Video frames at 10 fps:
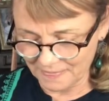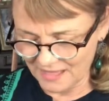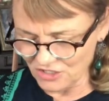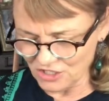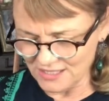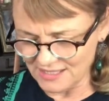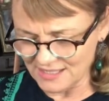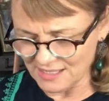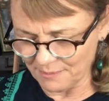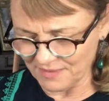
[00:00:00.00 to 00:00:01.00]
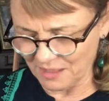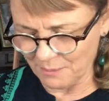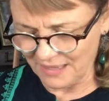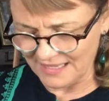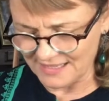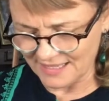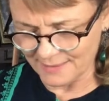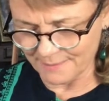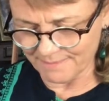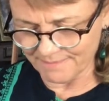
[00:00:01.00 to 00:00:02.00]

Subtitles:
Then she did something amazing.